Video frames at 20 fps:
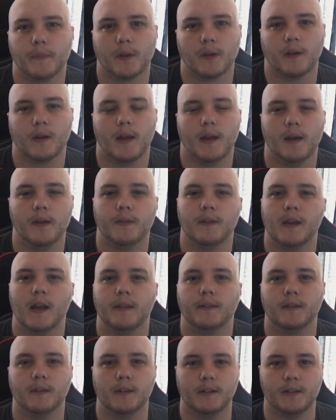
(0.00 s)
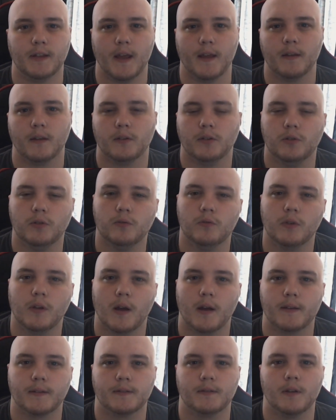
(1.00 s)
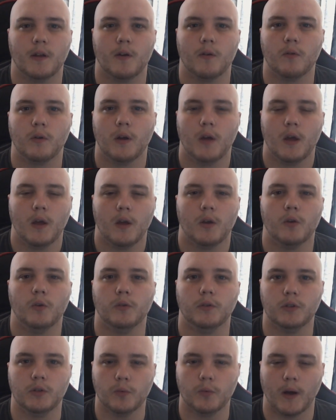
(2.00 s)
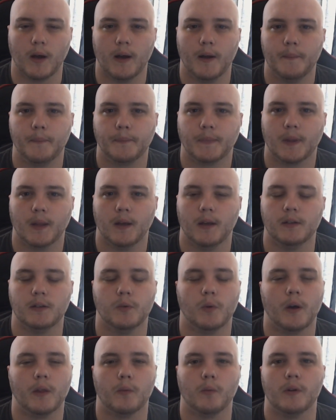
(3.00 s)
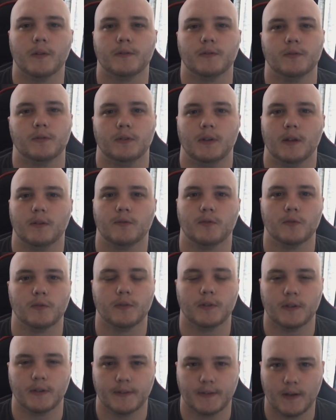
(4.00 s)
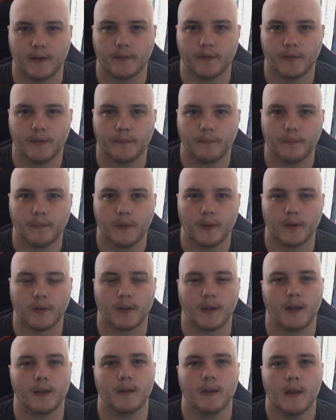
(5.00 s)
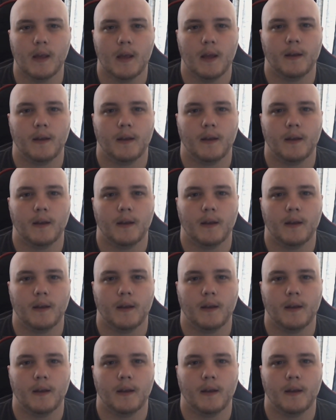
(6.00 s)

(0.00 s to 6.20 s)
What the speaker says: Okay? At the end of the day, you guys know who you are, and you are the ones who stay true to yourself. Okay?